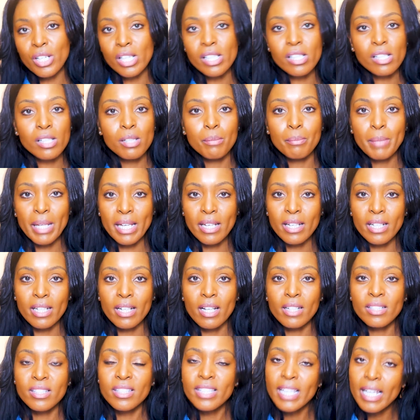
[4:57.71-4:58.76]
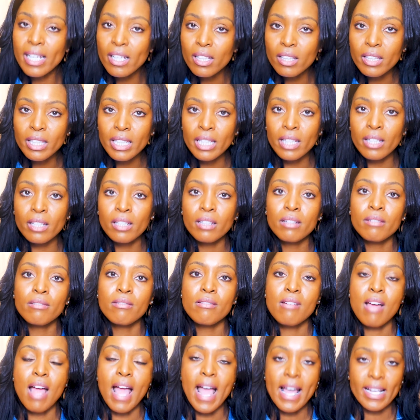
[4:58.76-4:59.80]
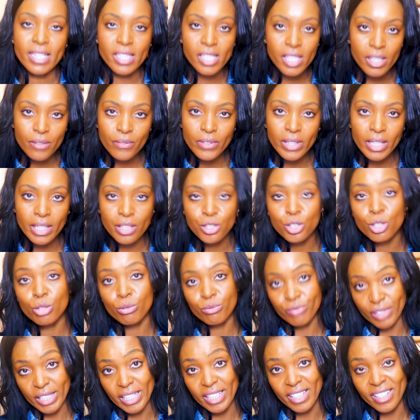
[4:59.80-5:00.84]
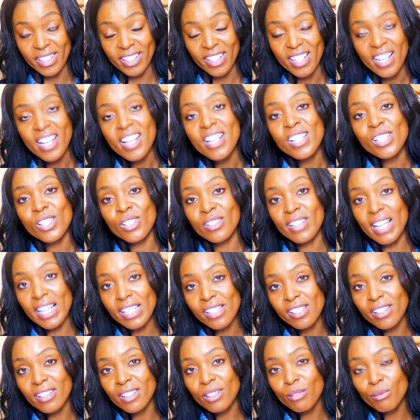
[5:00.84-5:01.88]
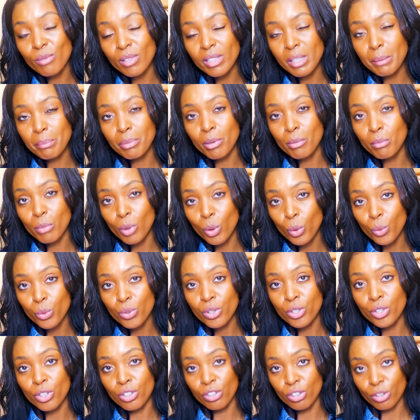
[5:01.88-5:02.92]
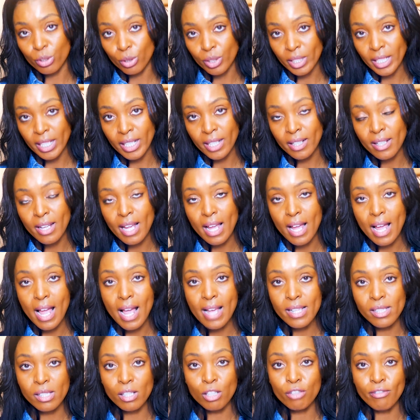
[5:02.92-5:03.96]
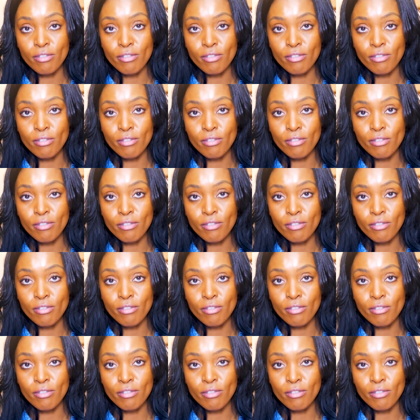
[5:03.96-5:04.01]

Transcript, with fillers: just to make it a daily activity to read. So that's going to really promote your learning as a